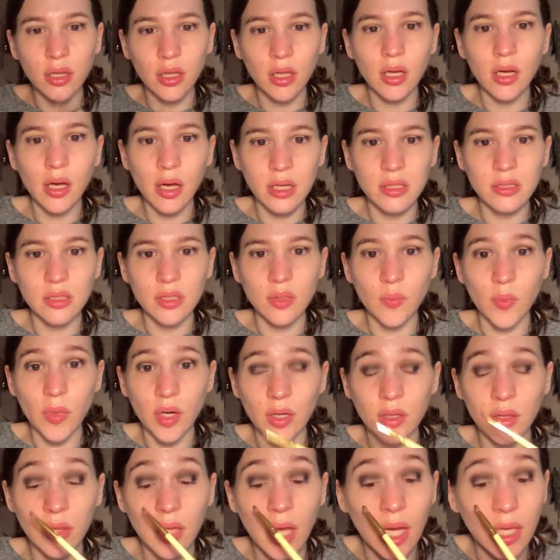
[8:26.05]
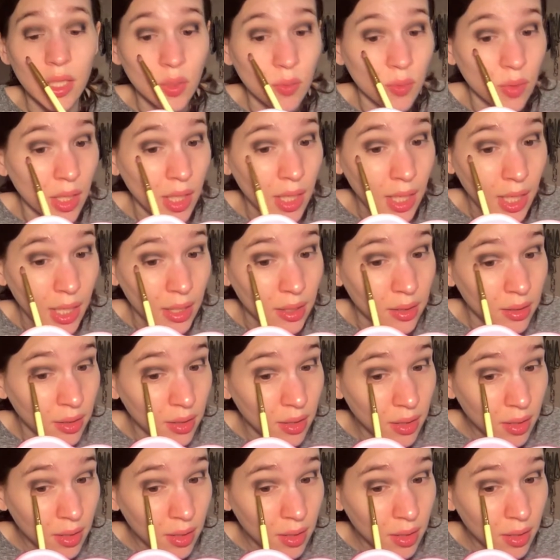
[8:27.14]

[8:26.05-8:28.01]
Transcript: the customer that you can't,